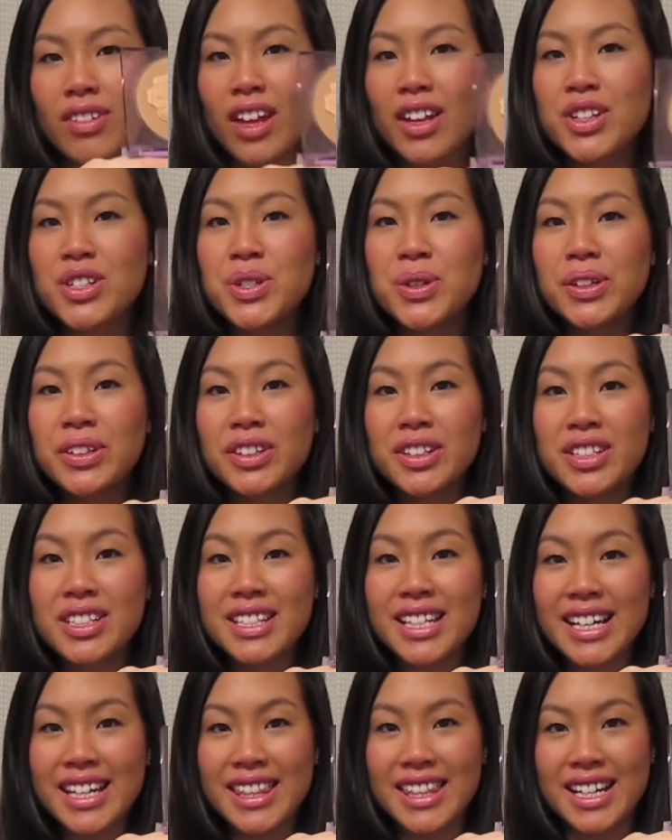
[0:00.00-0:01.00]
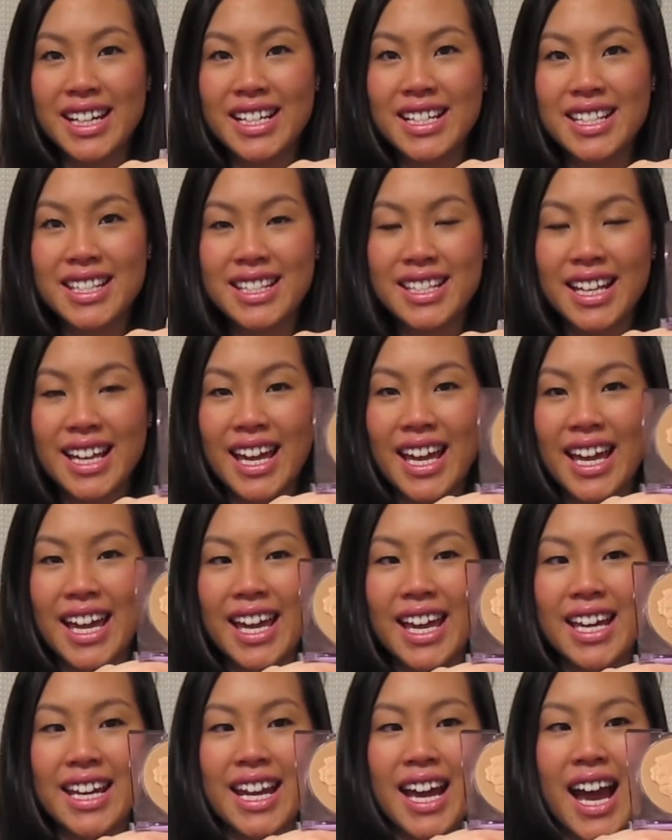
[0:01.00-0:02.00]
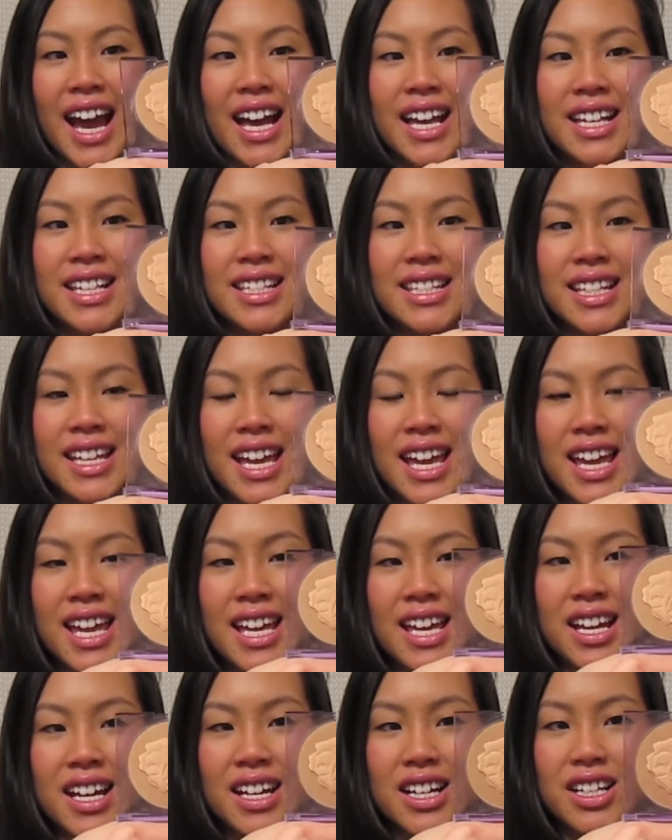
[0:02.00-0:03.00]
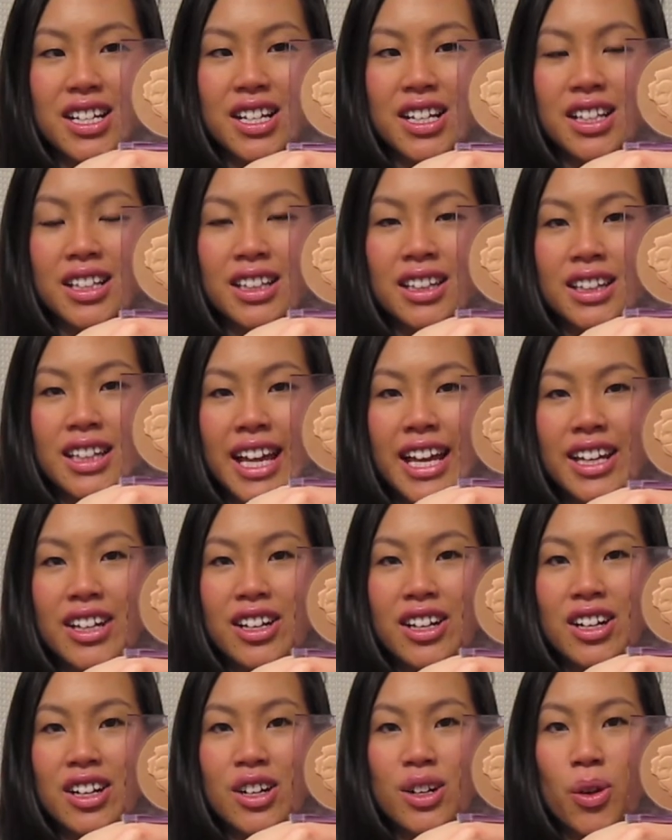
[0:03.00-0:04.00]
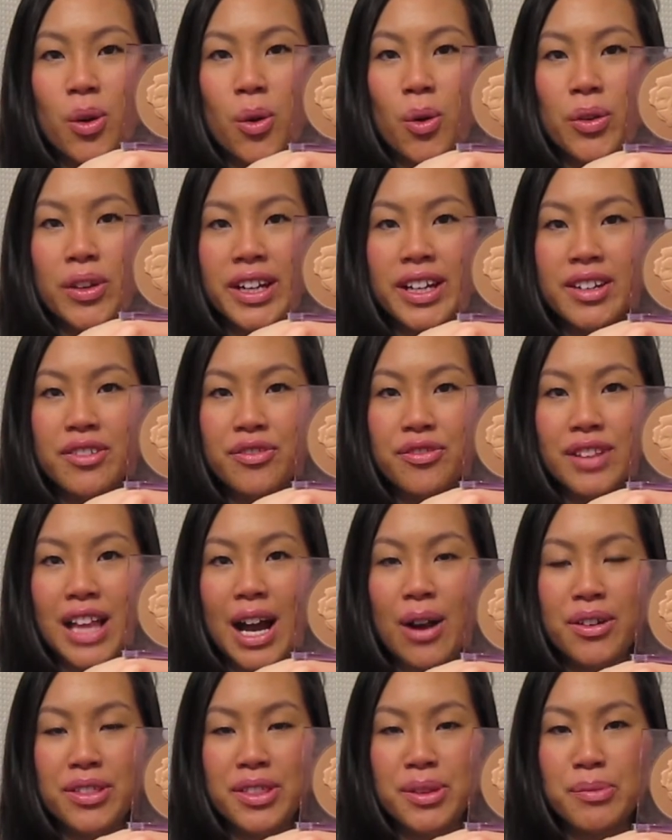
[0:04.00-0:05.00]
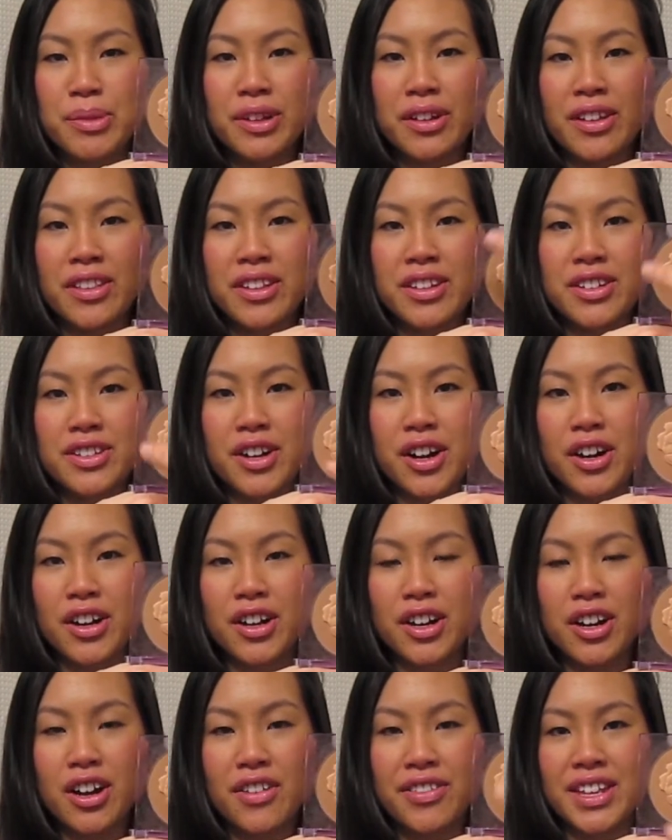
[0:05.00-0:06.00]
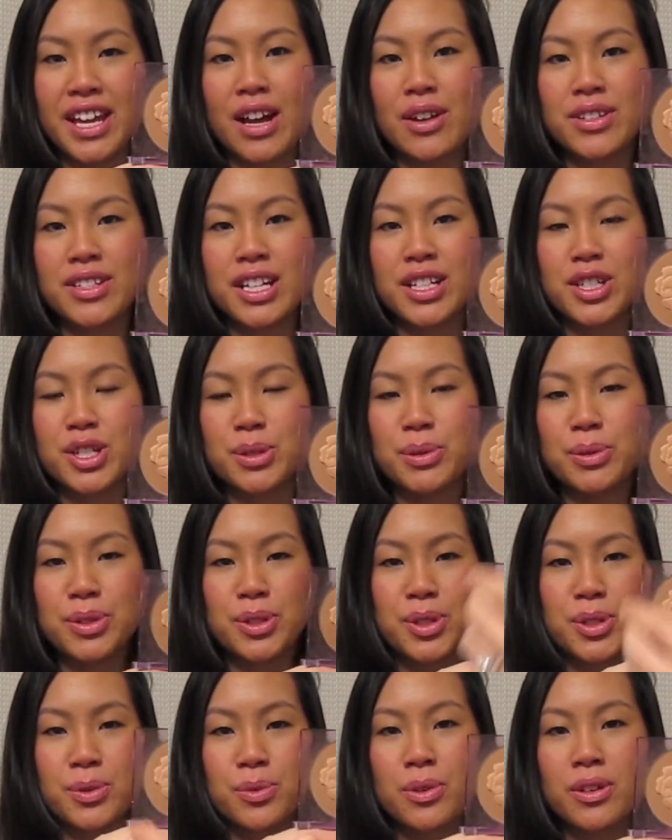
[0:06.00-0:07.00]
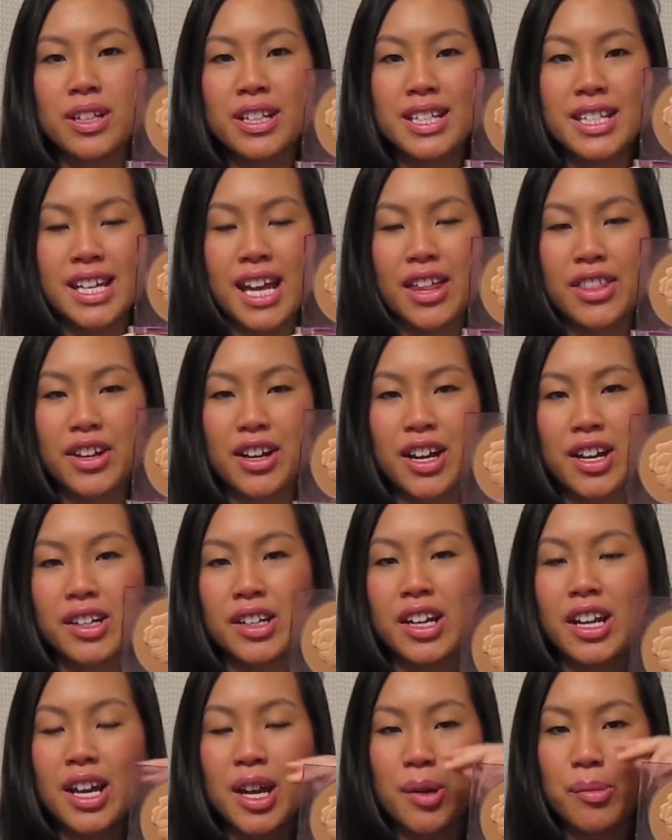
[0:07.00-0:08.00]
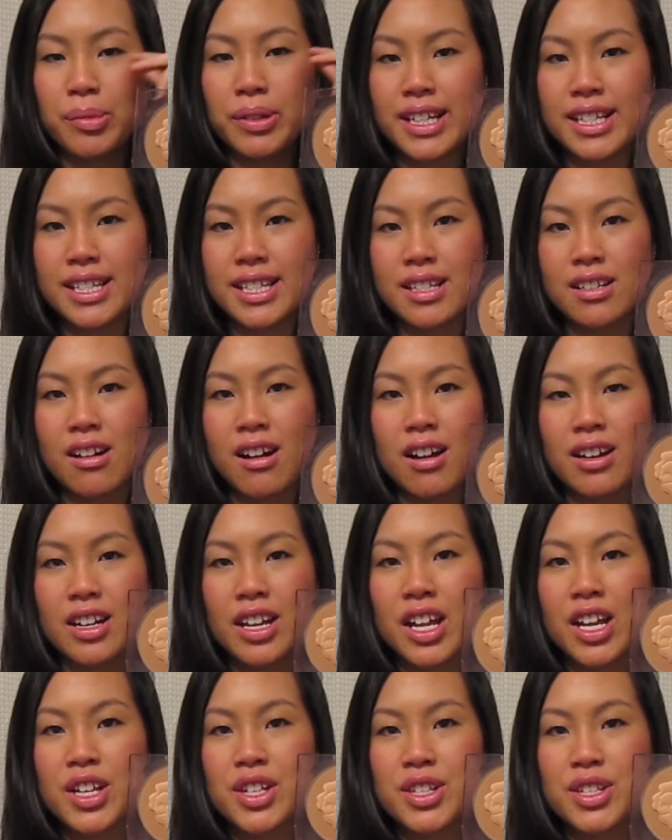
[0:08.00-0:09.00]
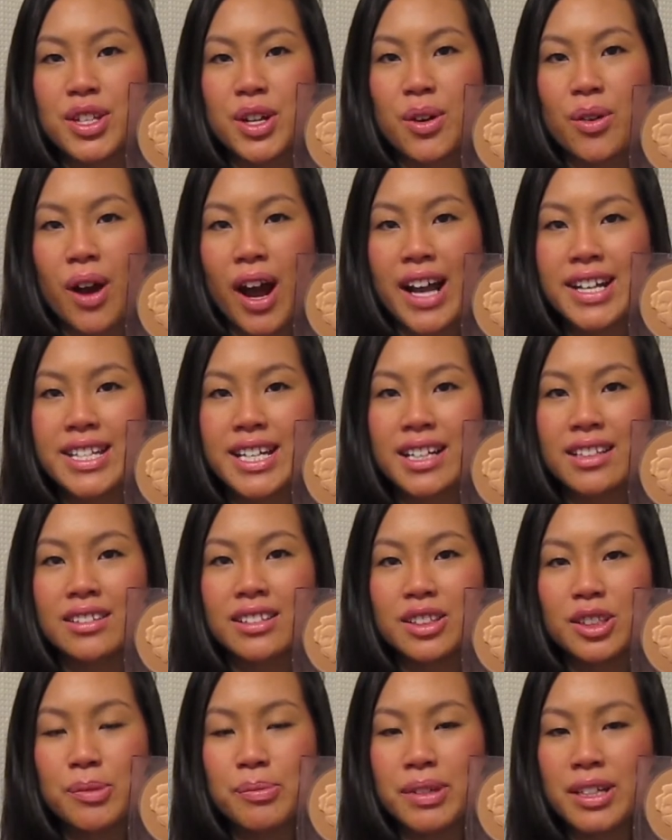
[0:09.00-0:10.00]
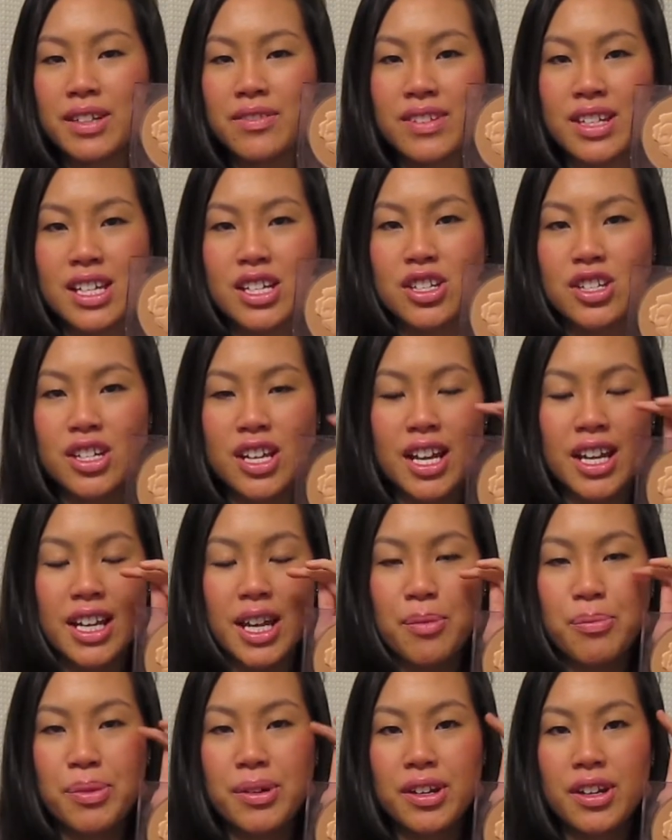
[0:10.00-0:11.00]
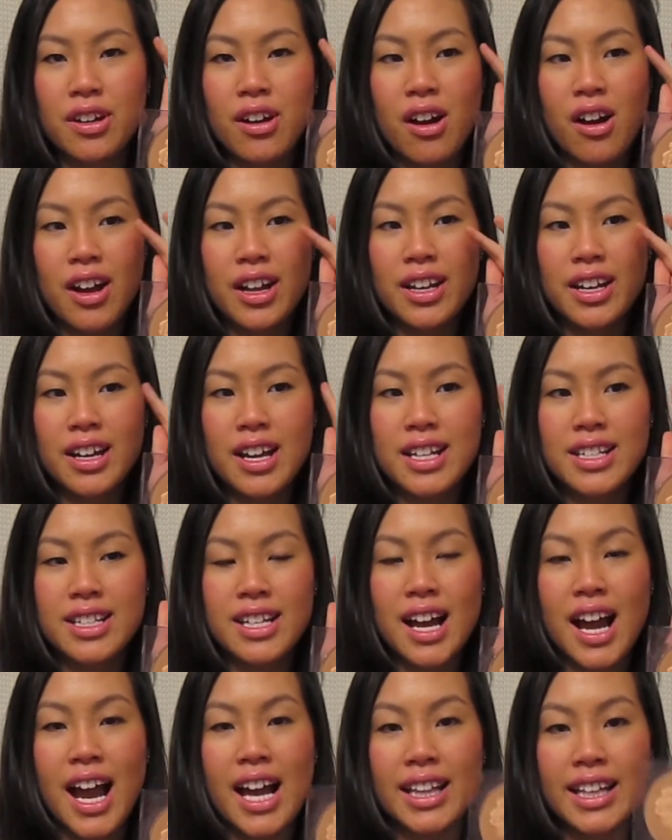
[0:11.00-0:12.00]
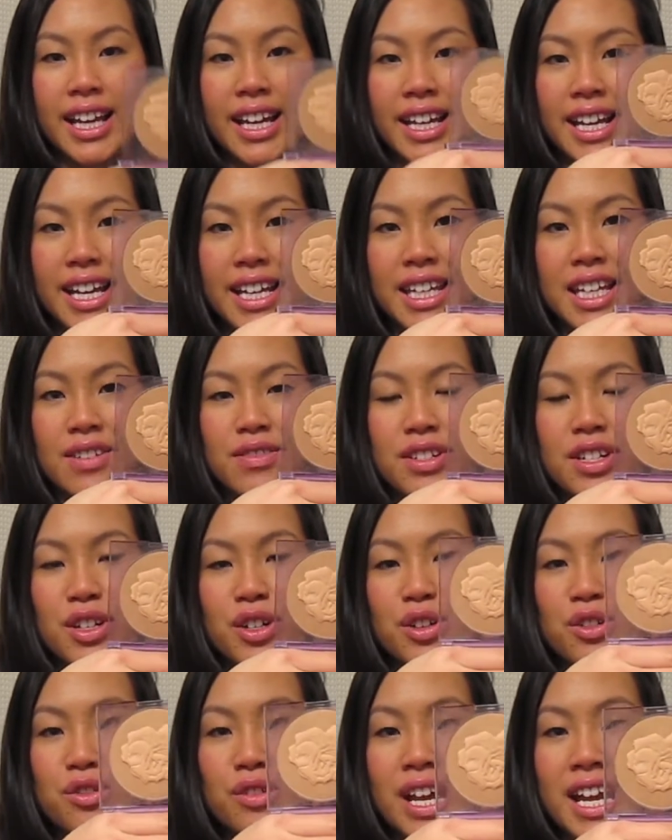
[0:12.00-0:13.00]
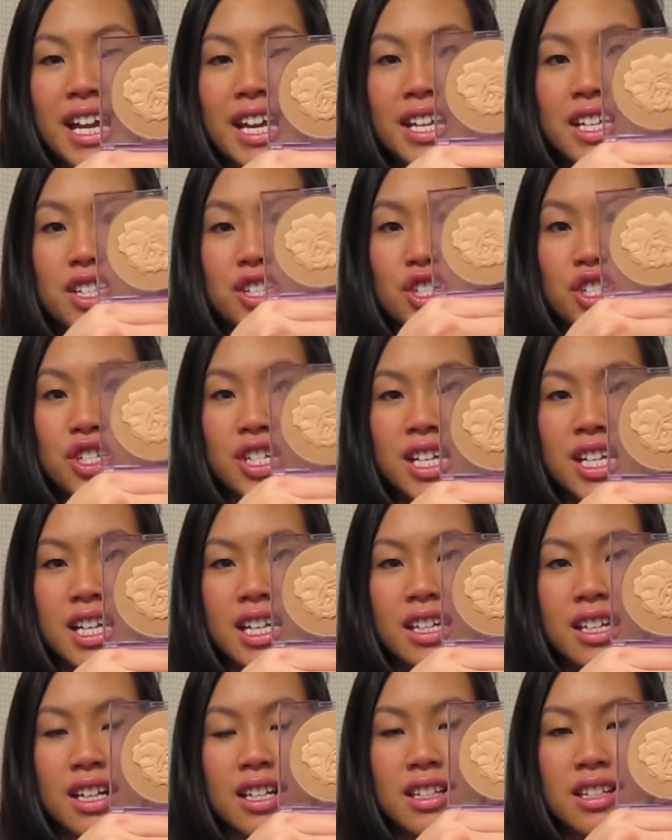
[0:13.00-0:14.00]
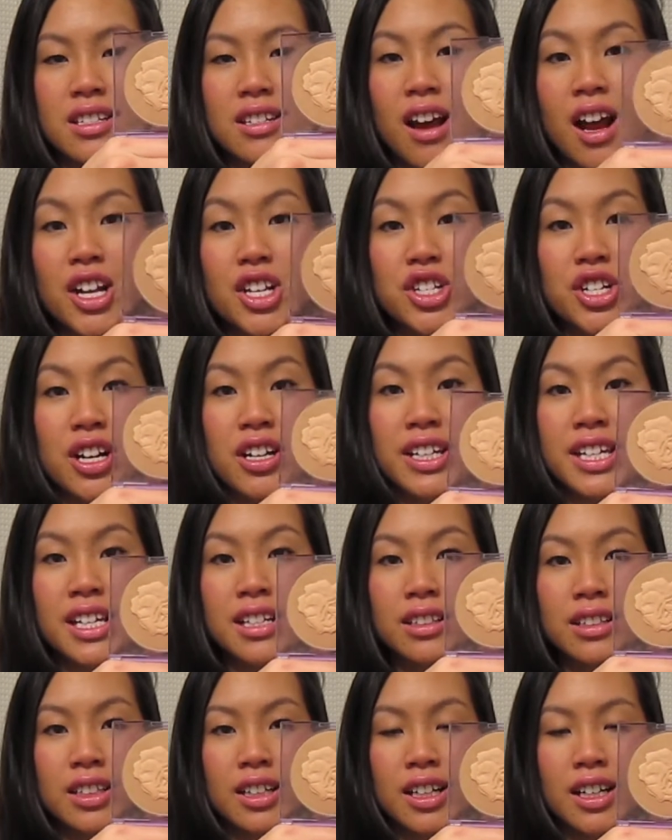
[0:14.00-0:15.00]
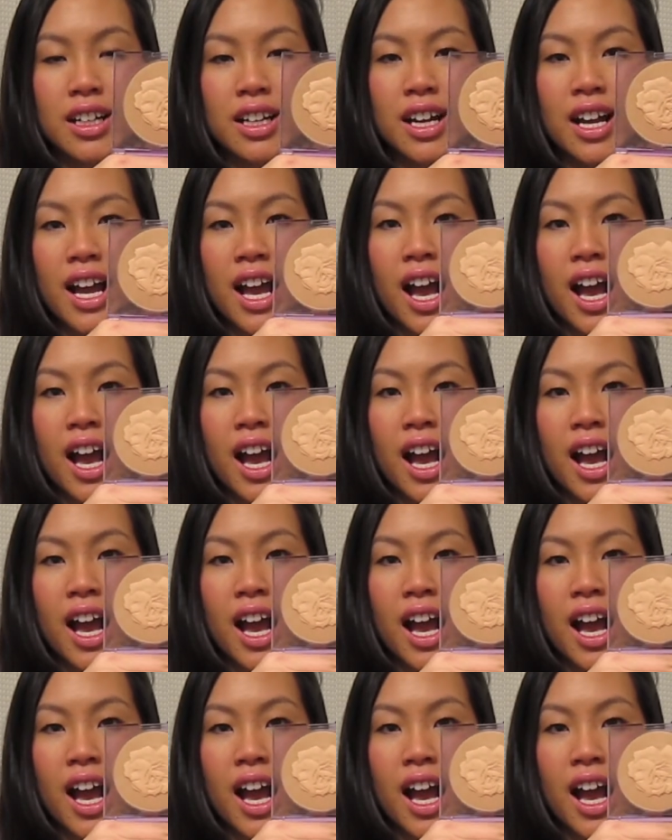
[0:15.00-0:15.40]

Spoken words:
So it looks like this, and it has a lighter golden flower in the middle and then darker on the outside. So you're supposed to swirl it together and place it on. So I take a little bit of each and I put it on as a highlight. It gives a great sheen. It's not chunky glitter.